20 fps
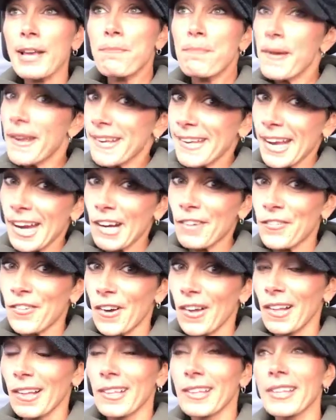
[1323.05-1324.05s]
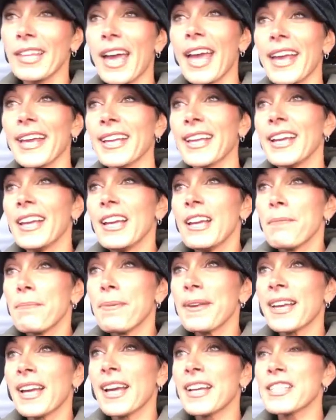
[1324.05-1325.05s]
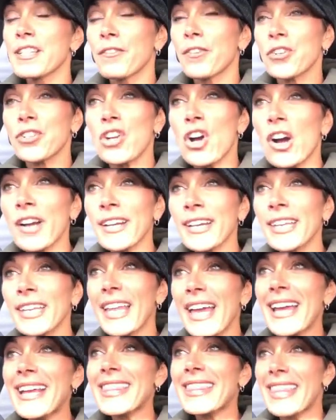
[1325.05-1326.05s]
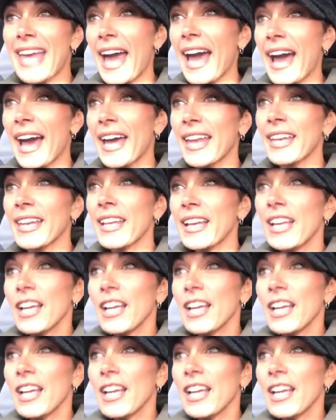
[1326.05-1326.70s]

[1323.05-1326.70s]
Be careful. Because if you're talking like that,